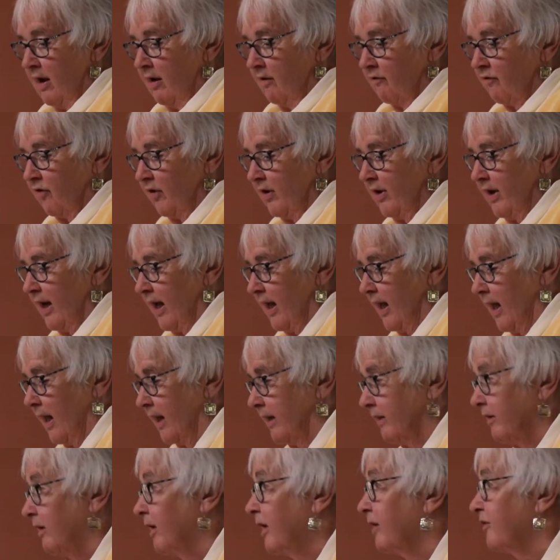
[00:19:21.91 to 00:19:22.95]

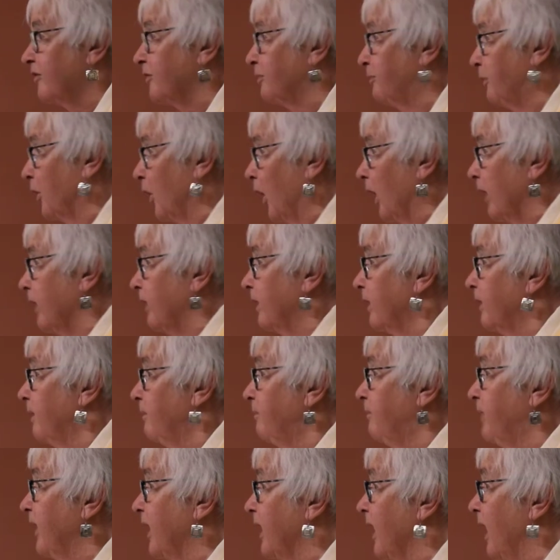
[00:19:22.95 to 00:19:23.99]
Friedan's
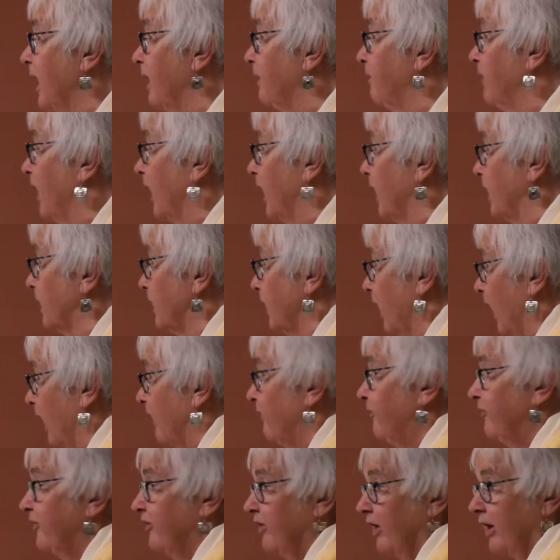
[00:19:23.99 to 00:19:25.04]
book became a
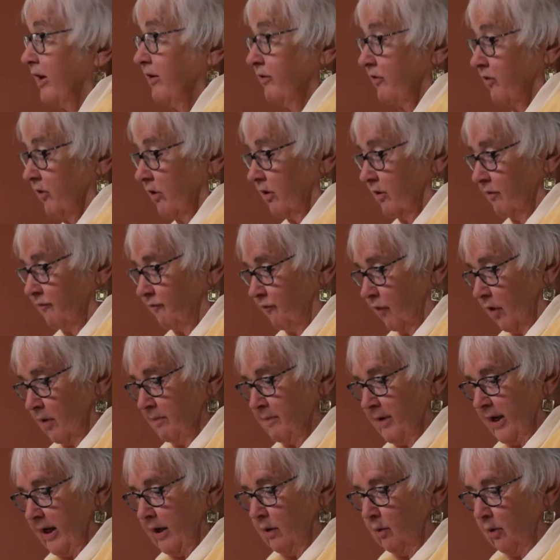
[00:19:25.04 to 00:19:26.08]
life changer for
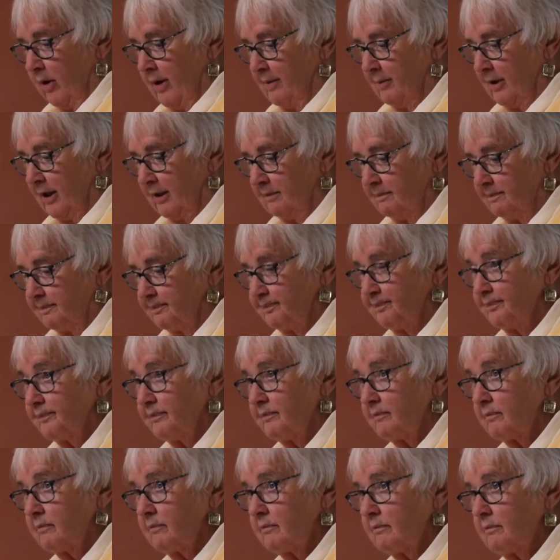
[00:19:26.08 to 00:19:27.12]
many women.
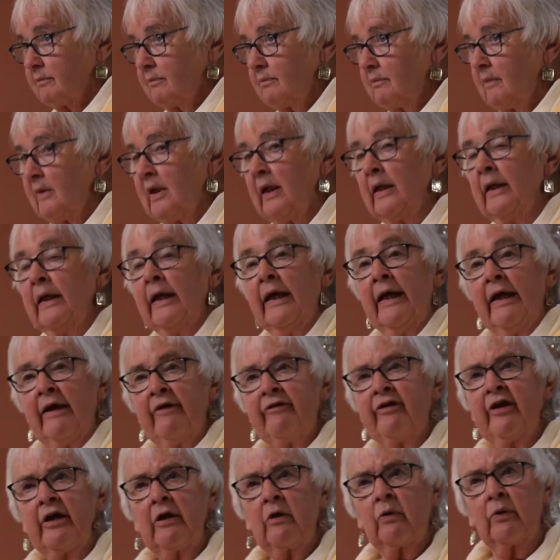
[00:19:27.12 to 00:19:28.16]

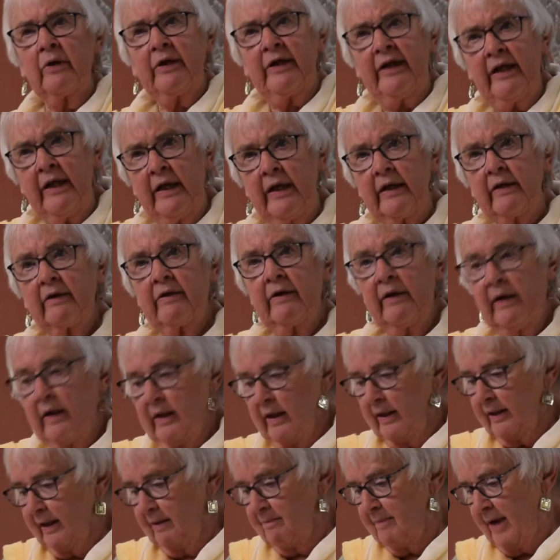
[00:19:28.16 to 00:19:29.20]
She critiqued
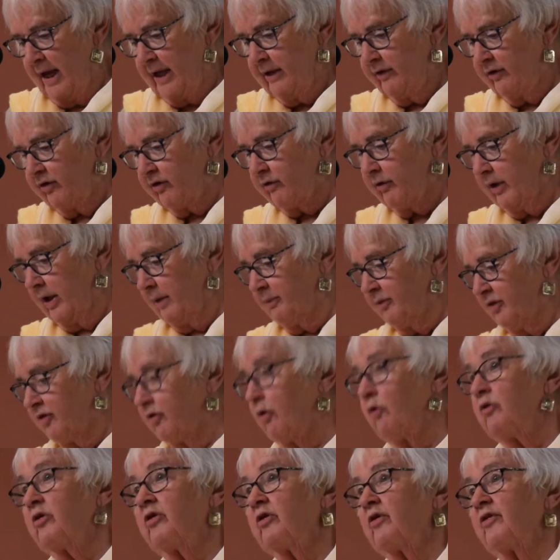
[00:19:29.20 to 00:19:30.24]
the mainstream
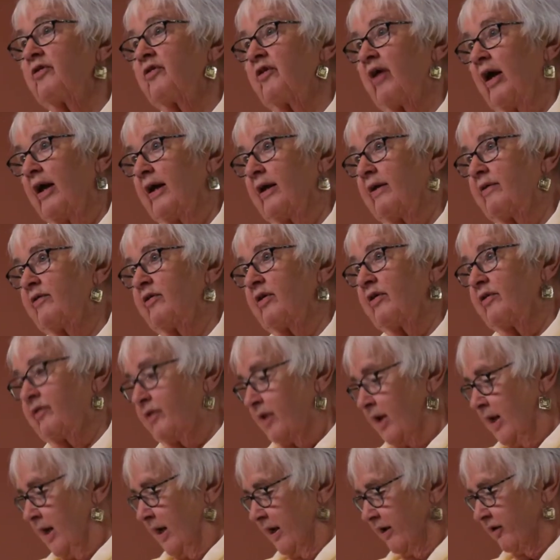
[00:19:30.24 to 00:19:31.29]
social sciences,
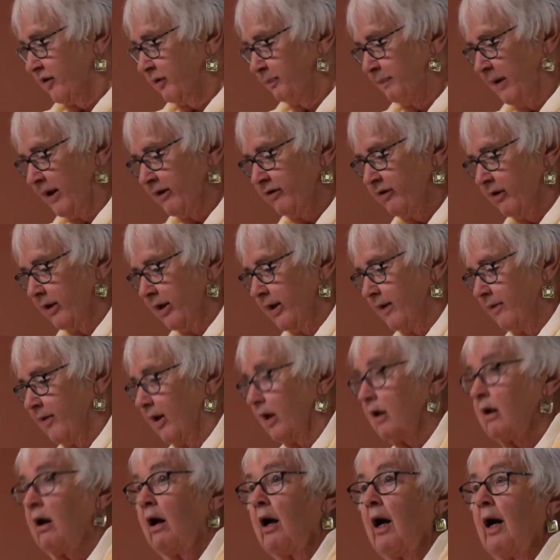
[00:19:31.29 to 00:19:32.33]
especially
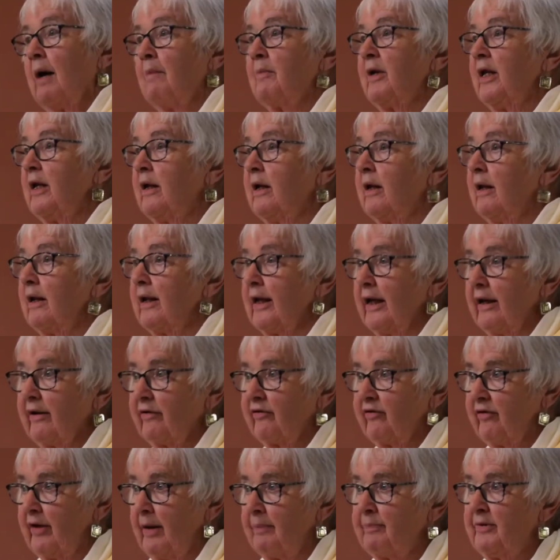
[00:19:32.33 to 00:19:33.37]
the commonly
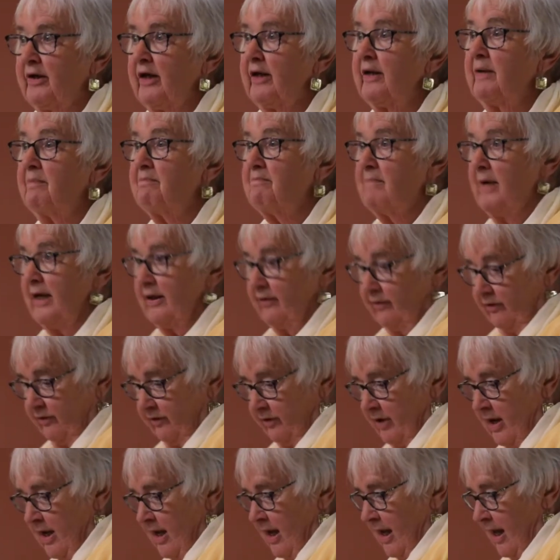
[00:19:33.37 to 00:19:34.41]
accepted
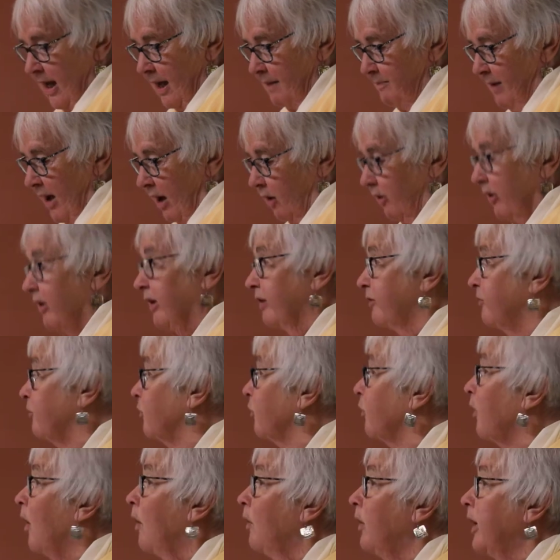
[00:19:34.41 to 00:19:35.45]
myths about
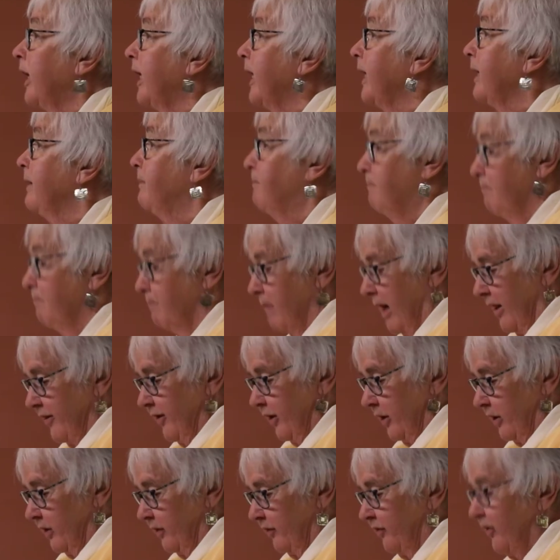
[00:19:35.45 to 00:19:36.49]
controlling
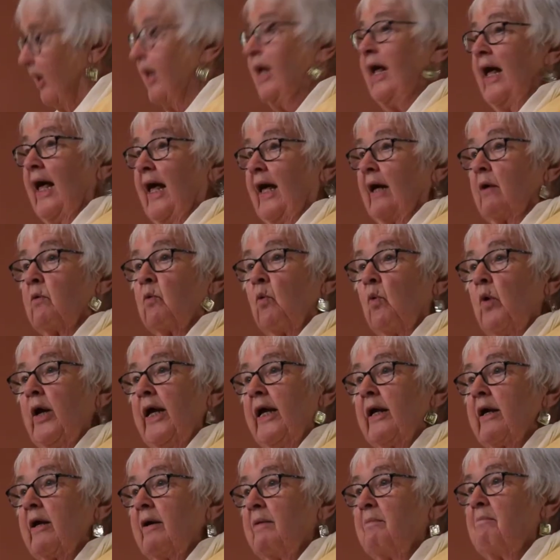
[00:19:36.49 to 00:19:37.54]
mothers and
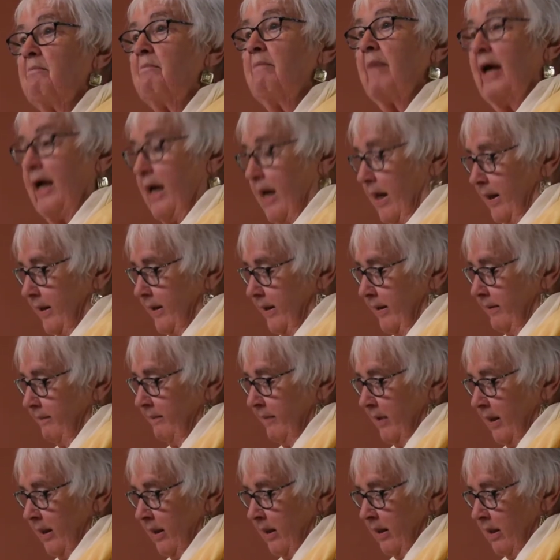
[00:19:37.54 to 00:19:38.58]
weak men.
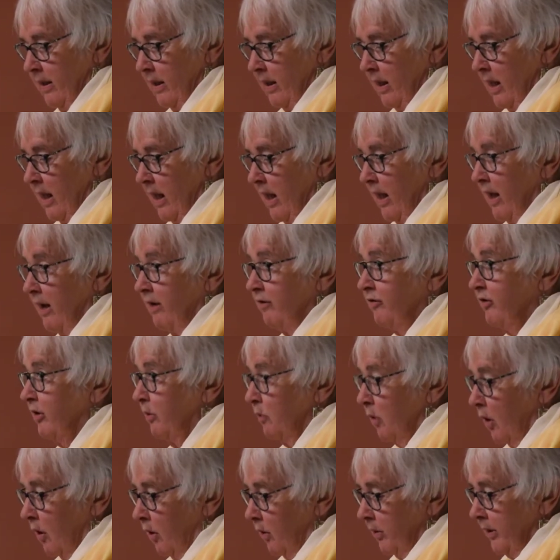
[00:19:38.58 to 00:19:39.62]
She
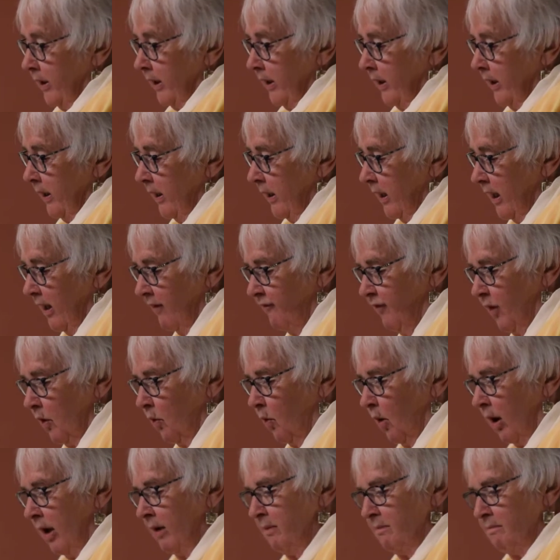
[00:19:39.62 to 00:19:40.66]
wrote, "If you
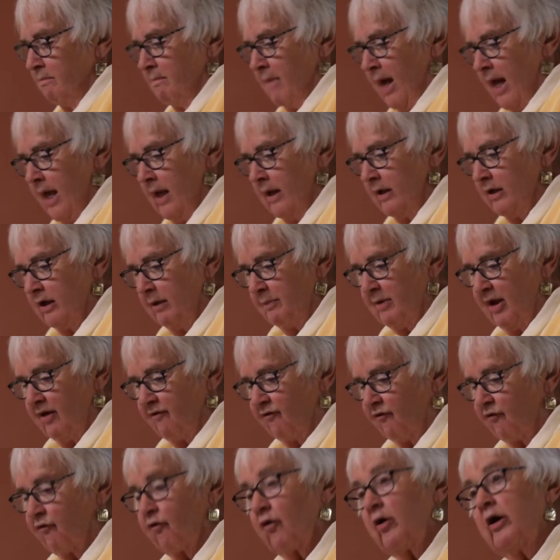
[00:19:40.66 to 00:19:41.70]
want men to be
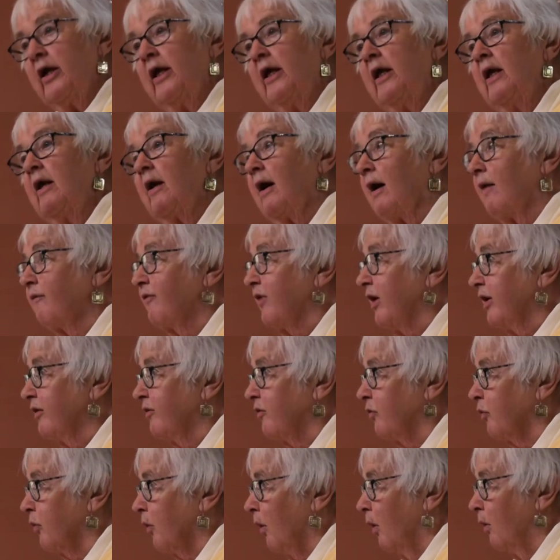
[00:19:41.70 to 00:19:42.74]
free of
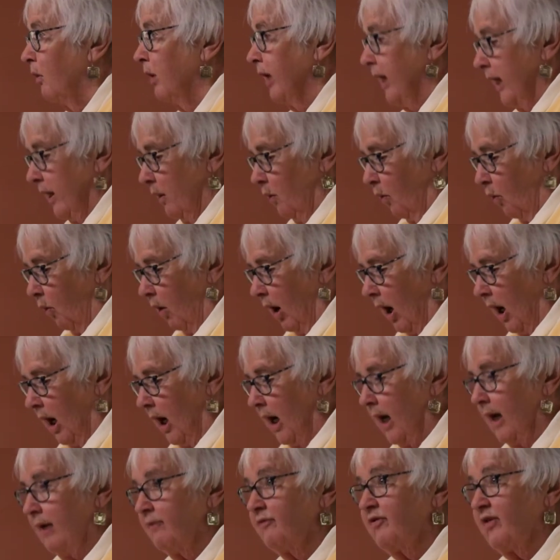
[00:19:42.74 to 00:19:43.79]
controlling
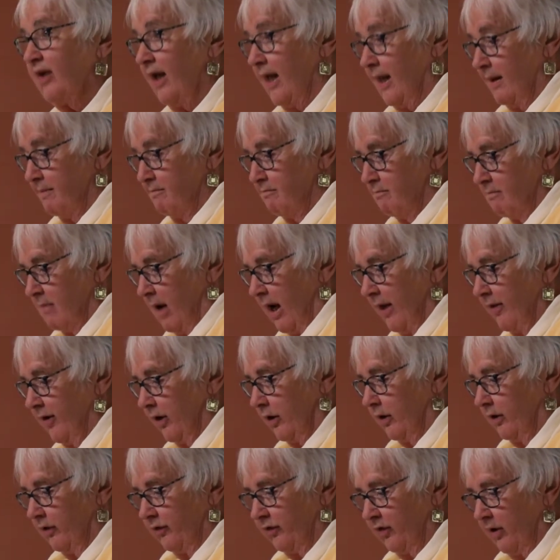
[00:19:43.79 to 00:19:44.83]
wives and
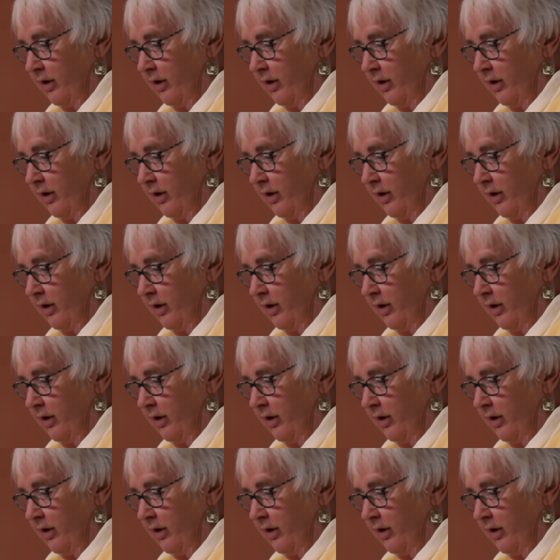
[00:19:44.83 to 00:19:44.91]
mothers,